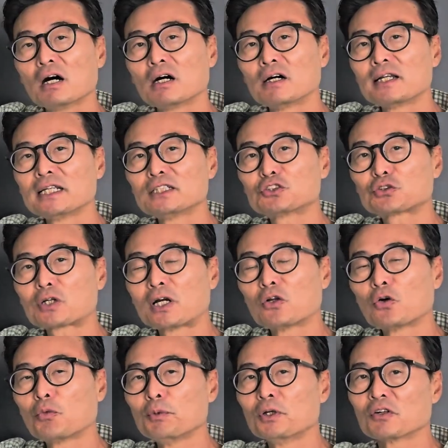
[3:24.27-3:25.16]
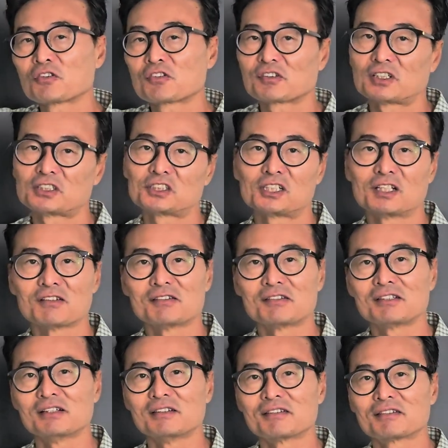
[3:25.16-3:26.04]
on a trinomial such
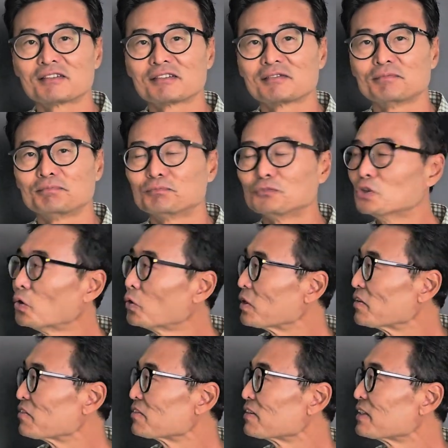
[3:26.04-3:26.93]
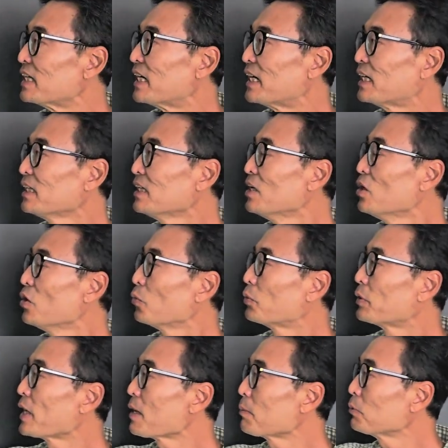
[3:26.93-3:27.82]
as this. Notice that
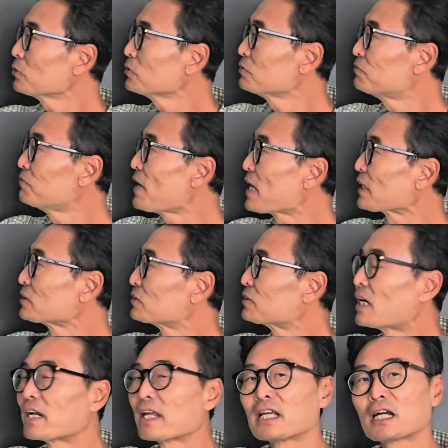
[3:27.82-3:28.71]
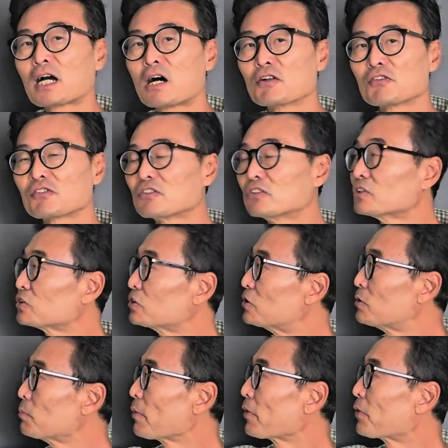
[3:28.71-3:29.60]
we're able to factor out a constant
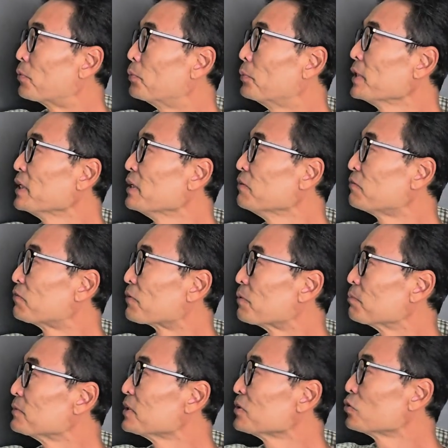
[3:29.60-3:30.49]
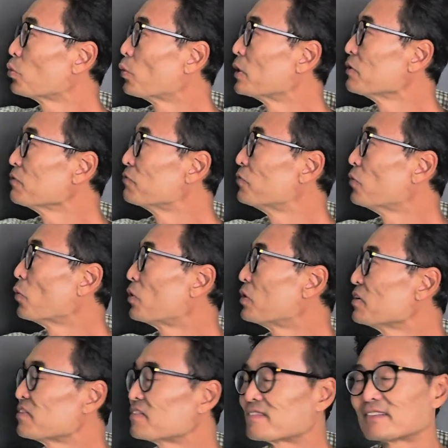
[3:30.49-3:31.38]
term 3 from the
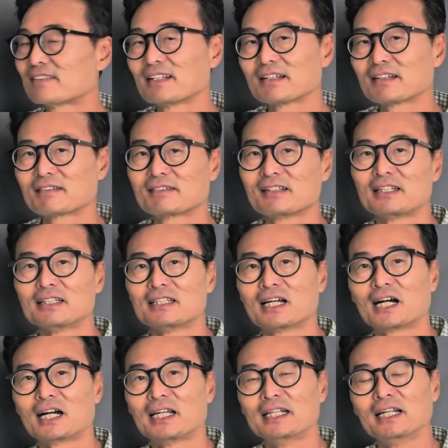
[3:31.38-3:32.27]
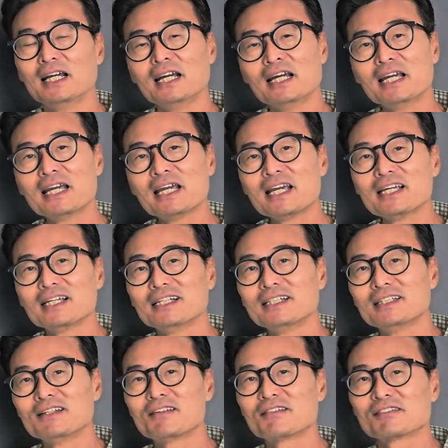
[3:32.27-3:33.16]
24, 6, and 9.
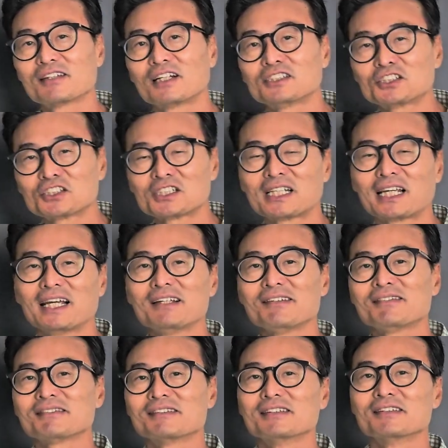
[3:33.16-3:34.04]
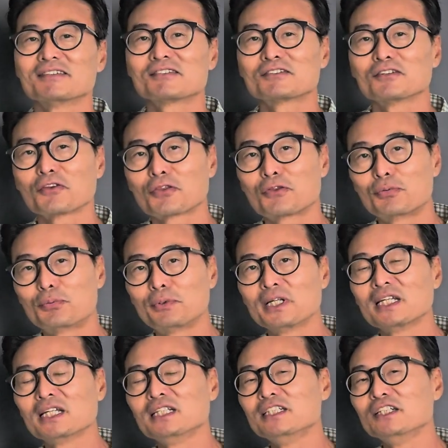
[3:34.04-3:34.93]
In such cases, the
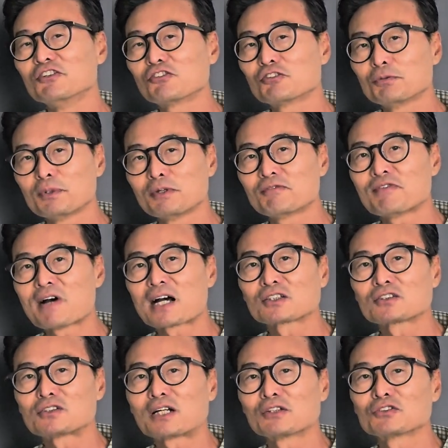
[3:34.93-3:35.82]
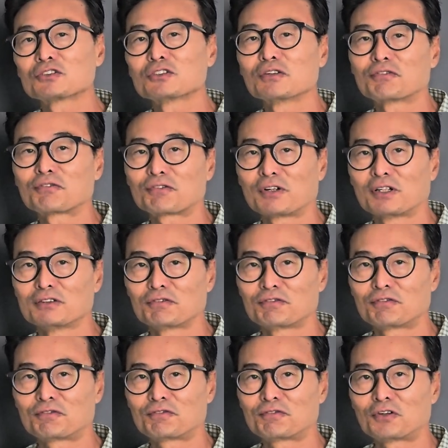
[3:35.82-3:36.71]
3 needs to be factored out to the front
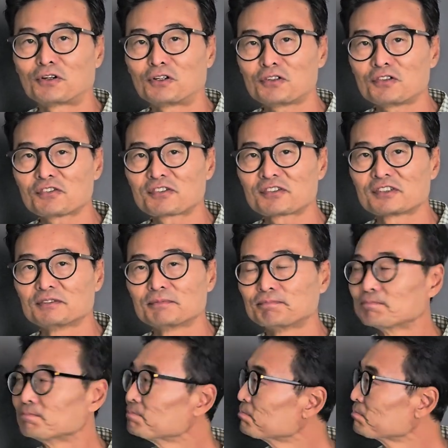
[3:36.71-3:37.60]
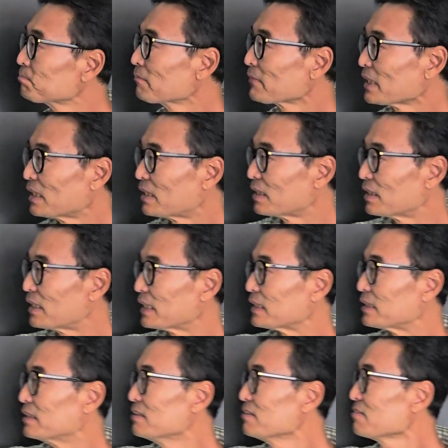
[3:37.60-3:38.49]
first,
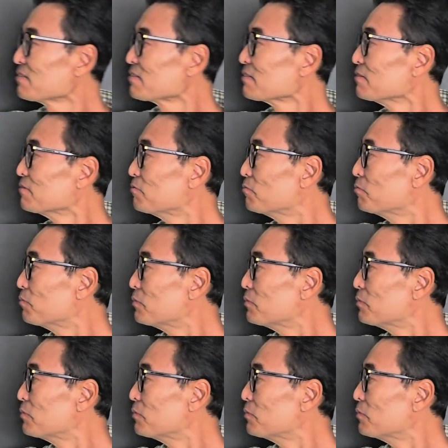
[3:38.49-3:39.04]
like this,